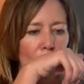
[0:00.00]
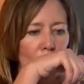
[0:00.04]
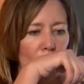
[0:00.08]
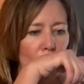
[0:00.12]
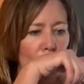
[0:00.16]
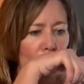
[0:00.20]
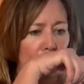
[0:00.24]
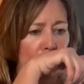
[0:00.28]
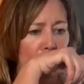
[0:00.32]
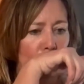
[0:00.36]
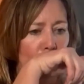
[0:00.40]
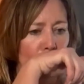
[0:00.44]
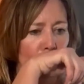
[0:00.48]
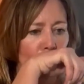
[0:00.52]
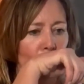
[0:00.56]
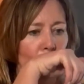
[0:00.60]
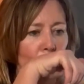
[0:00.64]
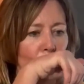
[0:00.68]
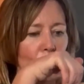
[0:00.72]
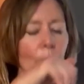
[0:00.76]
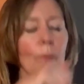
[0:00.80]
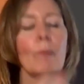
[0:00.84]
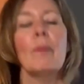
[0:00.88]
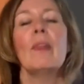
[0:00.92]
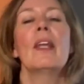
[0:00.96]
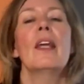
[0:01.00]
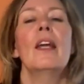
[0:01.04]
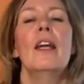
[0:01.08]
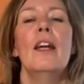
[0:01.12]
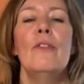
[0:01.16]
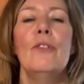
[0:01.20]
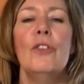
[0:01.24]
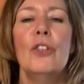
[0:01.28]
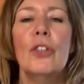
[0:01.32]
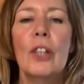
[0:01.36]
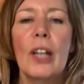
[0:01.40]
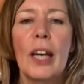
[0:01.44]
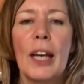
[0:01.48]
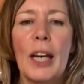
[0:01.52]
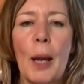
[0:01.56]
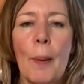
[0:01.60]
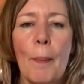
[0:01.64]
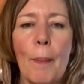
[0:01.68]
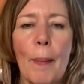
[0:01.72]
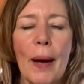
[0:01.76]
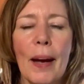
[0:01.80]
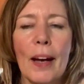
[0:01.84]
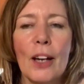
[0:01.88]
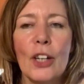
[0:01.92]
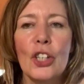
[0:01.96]
if you can
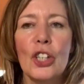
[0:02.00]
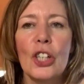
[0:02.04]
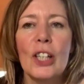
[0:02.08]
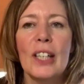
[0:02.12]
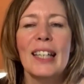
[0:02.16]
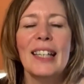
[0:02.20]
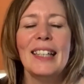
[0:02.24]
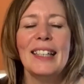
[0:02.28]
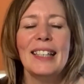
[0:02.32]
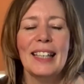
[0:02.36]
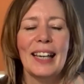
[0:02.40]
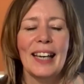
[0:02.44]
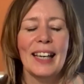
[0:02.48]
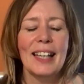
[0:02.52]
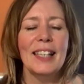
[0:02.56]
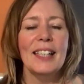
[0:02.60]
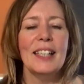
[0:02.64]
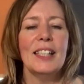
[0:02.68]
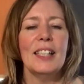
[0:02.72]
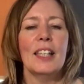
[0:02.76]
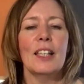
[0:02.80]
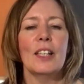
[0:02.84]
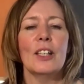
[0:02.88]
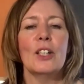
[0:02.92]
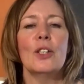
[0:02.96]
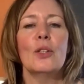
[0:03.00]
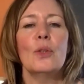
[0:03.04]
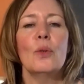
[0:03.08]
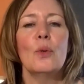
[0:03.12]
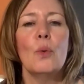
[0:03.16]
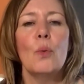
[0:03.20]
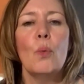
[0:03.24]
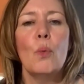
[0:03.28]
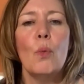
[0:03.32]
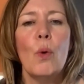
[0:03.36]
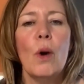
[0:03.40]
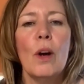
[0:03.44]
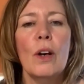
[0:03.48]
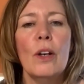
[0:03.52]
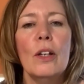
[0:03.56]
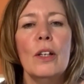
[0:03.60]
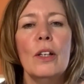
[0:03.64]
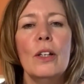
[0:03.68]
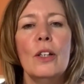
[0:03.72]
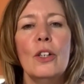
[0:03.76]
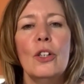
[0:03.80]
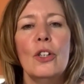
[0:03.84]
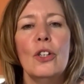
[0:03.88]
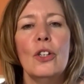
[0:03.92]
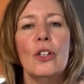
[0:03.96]
imagine dancing. So
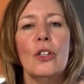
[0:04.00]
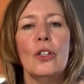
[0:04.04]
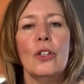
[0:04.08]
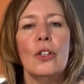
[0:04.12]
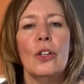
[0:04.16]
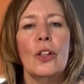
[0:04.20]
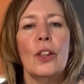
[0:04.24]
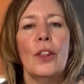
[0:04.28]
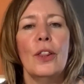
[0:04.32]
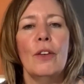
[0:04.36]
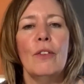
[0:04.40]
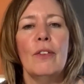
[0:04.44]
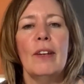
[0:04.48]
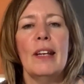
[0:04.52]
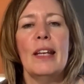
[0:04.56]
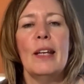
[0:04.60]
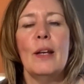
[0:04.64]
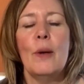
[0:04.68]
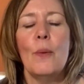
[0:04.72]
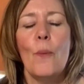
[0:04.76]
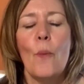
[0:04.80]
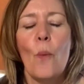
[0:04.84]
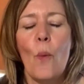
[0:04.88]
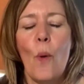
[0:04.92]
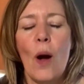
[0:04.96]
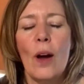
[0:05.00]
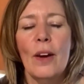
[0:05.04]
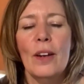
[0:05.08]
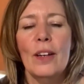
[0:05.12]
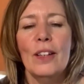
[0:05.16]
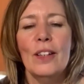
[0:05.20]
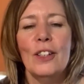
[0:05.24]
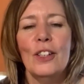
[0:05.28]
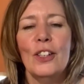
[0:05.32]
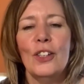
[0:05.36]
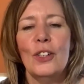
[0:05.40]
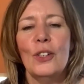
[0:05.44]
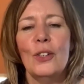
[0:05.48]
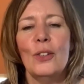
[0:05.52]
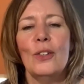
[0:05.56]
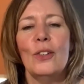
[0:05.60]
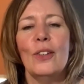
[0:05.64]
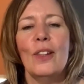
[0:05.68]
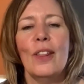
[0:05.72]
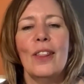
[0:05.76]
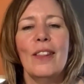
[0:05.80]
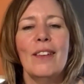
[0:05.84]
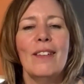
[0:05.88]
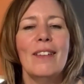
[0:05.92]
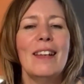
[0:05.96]
1, 2, 3, 1, 2,
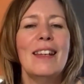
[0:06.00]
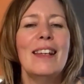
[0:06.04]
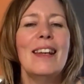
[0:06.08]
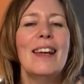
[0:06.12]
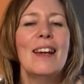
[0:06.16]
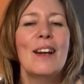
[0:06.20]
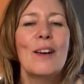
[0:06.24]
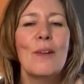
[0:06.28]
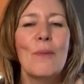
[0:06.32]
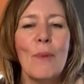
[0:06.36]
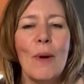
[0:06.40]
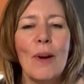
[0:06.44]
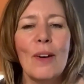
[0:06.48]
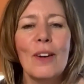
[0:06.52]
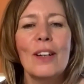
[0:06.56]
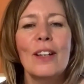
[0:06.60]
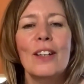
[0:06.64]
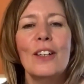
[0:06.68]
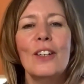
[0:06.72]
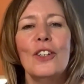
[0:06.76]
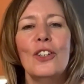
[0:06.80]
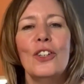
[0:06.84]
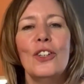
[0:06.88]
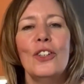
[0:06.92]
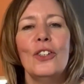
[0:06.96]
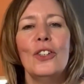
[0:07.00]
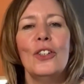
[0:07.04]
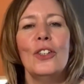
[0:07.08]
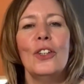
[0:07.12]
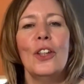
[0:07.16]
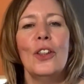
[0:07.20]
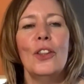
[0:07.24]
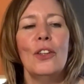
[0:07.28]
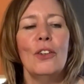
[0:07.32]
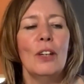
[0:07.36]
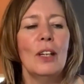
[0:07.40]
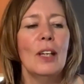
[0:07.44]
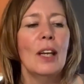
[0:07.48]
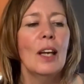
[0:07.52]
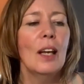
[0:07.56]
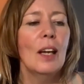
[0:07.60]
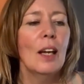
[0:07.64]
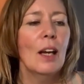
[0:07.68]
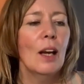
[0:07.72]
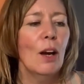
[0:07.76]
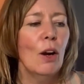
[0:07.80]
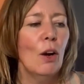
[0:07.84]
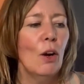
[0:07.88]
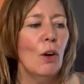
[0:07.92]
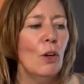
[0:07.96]
3, 1, 2, 3.
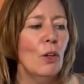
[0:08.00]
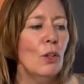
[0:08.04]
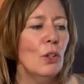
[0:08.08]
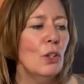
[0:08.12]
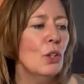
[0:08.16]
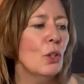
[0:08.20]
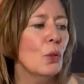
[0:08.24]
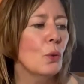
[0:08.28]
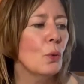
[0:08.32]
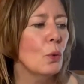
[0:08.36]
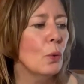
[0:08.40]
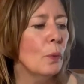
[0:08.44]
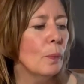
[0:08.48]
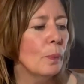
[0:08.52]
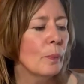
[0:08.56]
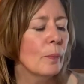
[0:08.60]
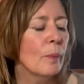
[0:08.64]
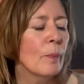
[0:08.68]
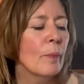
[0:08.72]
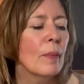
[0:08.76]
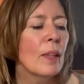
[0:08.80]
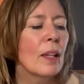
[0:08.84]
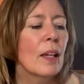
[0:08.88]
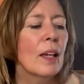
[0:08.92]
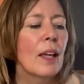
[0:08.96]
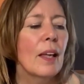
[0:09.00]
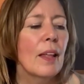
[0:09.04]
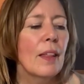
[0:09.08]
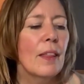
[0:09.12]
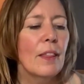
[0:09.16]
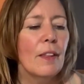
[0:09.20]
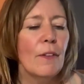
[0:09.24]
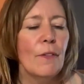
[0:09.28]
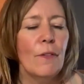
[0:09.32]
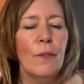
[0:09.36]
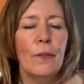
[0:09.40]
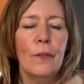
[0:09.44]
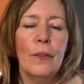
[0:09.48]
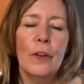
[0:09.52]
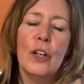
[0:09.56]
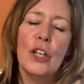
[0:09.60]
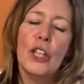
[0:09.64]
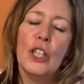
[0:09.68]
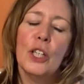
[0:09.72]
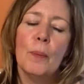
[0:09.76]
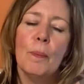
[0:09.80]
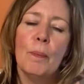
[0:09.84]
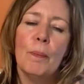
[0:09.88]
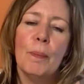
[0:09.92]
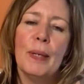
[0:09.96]
Also, the
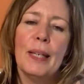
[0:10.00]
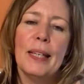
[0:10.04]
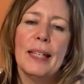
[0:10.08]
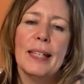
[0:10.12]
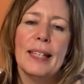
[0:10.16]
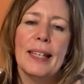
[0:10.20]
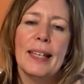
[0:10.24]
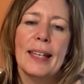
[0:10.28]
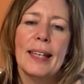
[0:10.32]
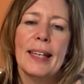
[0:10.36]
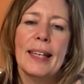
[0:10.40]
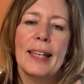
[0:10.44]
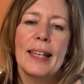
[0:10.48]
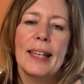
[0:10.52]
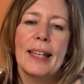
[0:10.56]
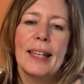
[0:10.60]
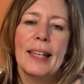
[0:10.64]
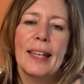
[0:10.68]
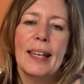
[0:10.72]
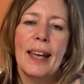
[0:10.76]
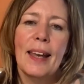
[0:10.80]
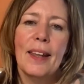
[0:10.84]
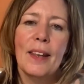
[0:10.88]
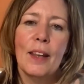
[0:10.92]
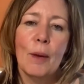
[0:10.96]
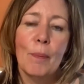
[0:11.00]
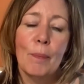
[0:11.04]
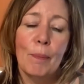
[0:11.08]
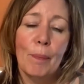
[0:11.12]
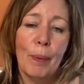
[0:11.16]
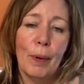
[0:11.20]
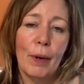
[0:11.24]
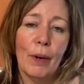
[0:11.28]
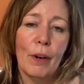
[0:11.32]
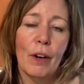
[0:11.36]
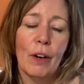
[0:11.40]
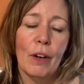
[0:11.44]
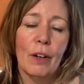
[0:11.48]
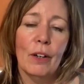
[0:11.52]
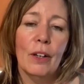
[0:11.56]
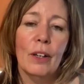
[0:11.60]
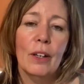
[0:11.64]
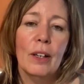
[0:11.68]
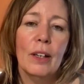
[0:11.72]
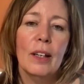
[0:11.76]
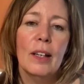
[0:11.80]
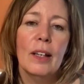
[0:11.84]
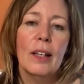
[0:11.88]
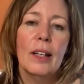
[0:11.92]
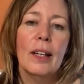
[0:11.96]
first beat in a bar
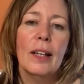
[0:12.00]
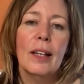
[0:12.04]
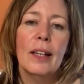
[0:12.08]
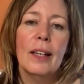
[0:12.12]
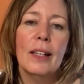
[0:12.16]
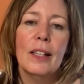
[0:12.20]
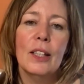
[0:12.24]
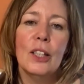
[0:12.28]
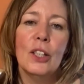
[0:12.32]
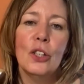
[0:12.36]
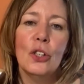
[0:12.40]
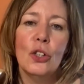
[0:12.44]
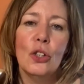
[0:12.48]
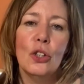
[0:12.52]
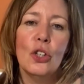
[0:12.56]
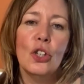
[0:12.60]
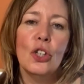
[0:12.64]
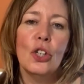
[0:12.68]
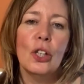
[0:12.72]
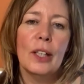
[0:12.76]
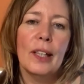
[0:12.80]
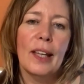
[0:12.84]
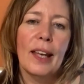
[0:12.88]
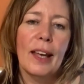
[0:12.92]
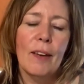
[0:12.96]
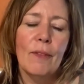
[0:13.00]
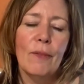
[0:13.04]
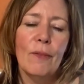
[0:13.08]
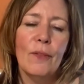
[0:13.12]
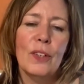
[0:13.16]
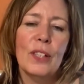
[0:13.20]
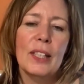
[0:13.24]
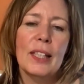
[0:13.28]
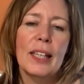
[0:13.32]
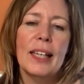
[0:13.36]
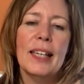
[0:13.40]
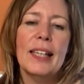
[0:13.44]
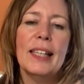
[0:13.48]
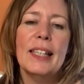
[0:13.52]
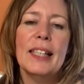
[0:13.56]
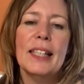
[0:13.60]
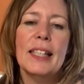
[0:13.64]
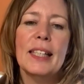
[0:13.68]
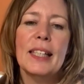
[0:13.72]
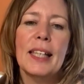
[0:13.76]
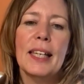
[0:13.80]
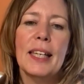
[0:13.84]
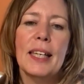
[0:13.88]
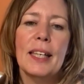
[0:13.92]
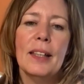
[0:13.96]
is usually emphasized
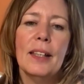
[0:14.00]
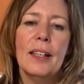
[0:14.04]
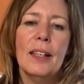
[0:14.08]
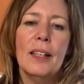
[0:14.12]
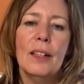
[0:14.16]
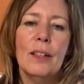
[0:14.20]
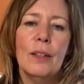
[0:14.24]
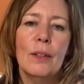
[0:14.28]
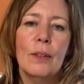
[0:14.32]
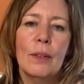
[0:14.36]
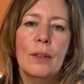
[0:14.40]
slightly,